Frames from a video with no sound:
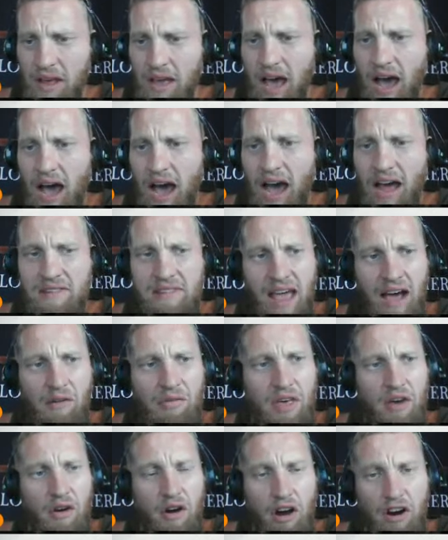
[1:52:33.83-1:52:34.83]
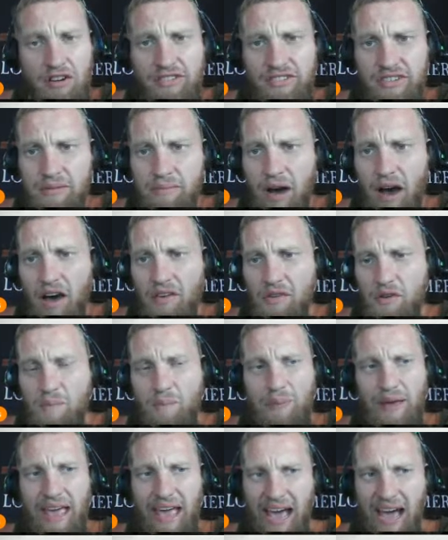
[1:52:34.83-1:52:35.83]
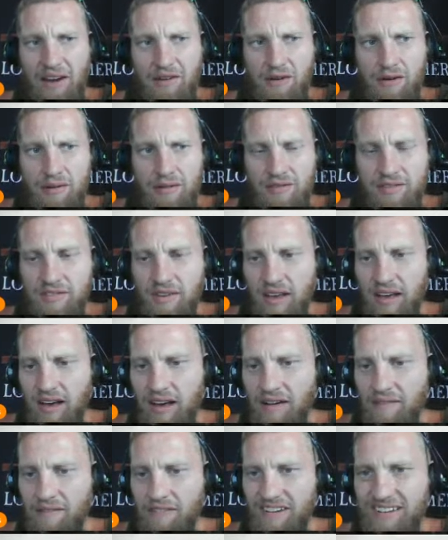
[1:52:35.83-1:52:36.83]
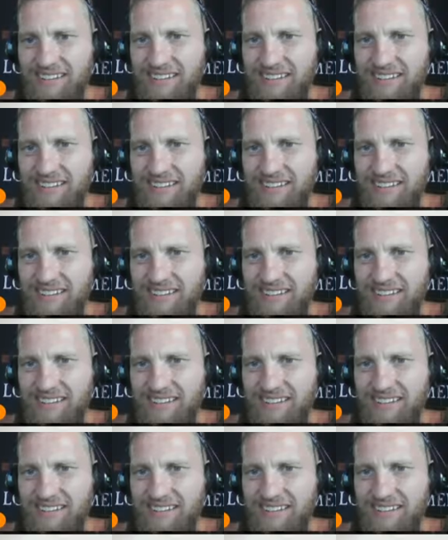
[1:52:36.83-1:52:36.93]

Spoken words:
Now, there are some other patterns of